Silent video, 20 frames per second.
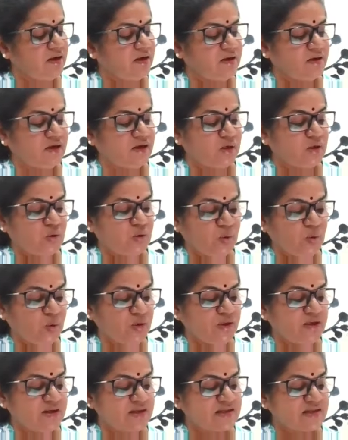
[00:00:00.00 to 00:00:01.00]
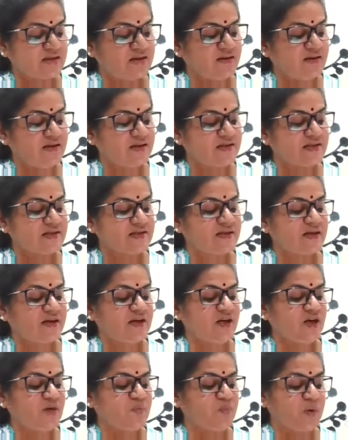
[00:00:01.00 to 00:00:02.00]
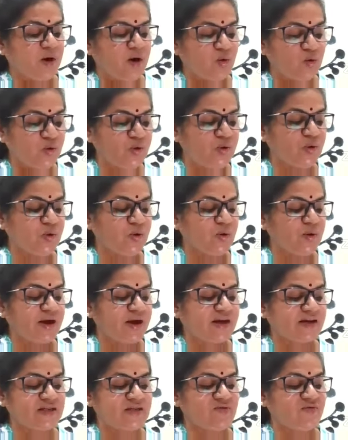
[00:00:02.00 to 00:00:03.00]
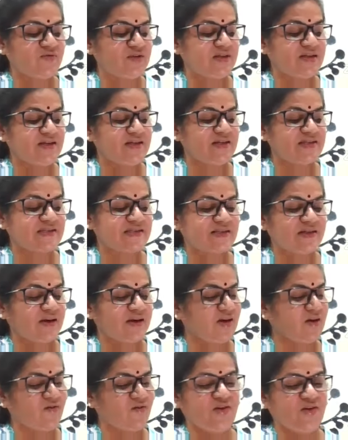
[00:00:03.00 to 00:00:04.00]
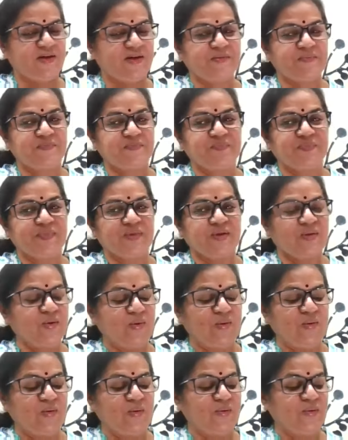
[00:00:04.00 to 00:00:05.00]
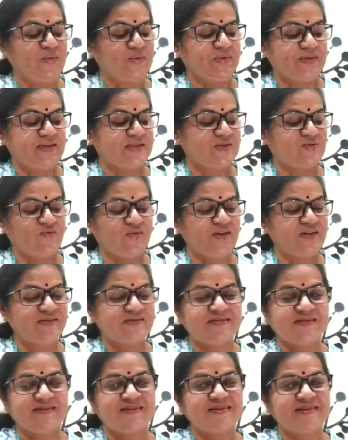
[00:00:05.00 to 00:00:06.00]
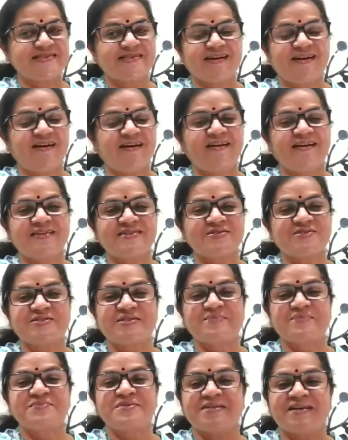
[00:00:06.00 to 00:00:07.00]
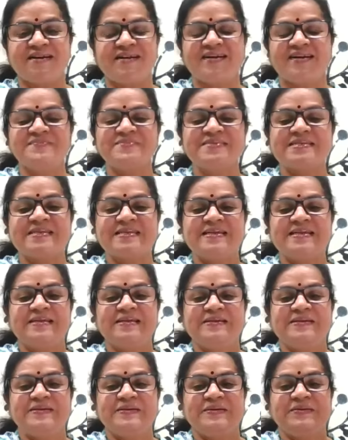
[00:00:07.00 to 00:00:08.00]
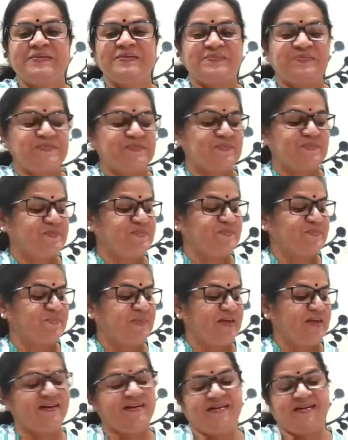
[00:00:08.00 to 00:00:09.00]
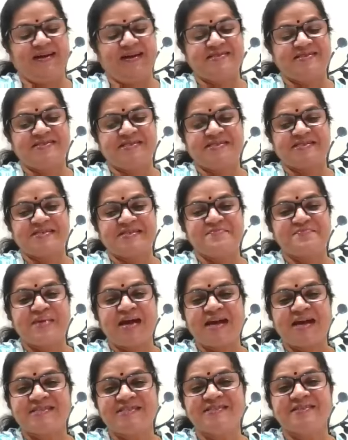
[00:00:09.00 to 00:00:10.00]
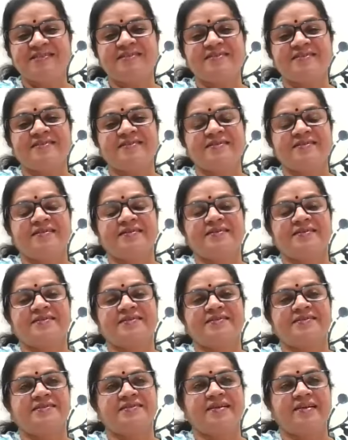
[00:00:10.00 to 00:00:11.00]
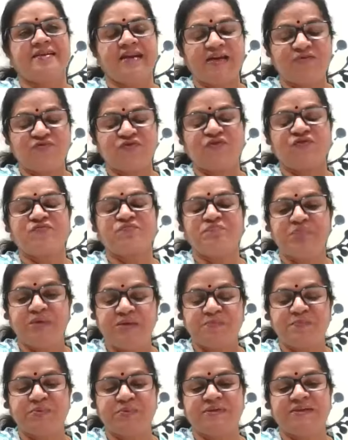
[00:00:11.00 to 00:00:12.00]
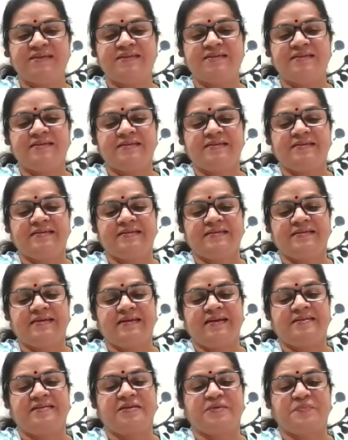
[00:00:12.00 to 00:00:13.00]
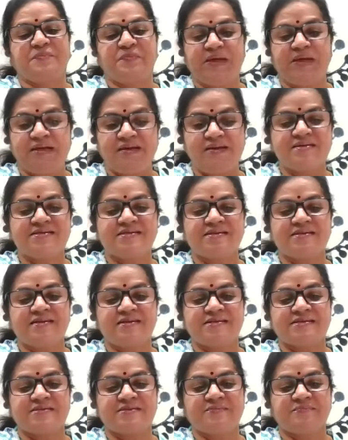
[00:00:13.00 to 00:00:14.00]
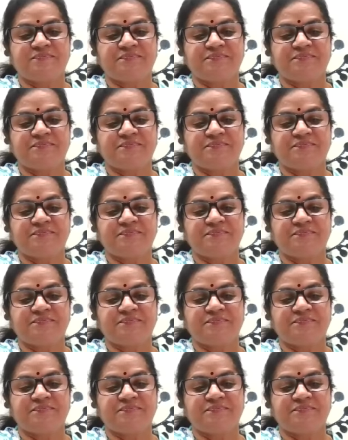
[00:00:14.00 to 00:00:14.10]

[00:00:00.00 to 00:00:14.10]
Notorious kids keep outdoor activities away. Oh, this winter is harsh sometimes. Yeah, I just imagine the life of people and the places.